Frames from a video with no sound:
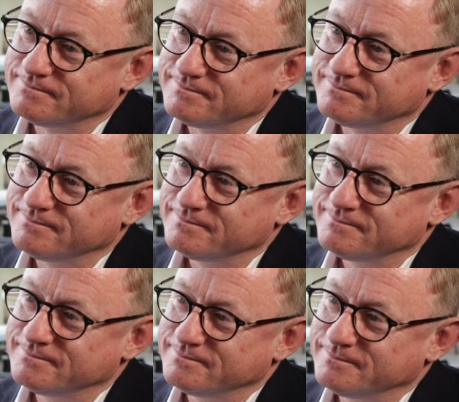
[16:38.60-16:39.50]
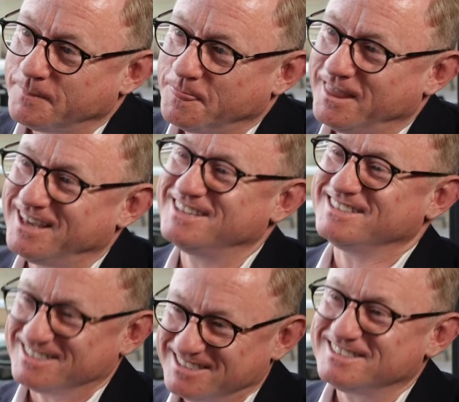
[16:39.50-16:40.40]
Week of
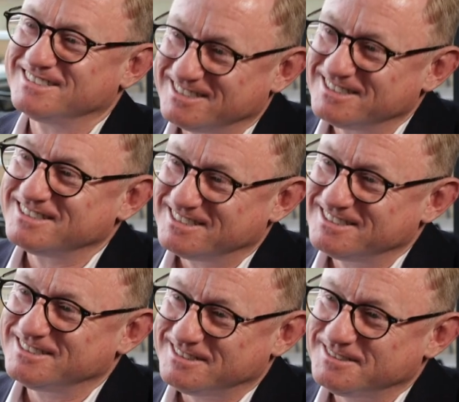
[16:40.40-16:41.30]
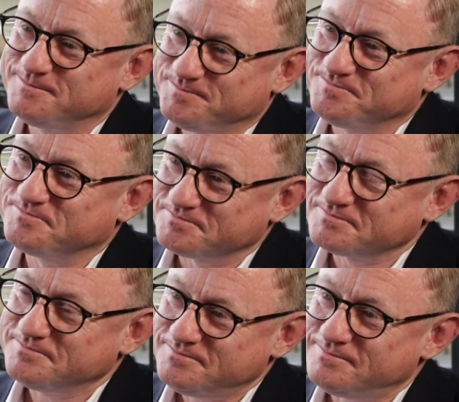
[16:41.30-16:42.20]
Celebration. We're celebrating screen
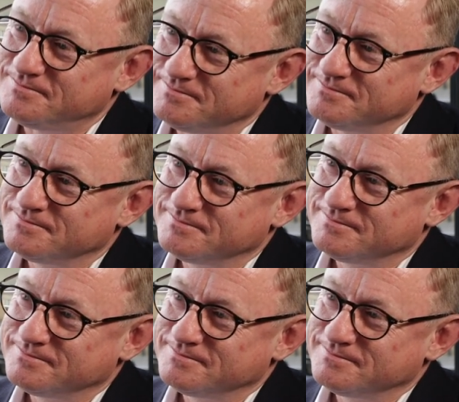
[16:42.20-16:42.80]
culture, we're celebrating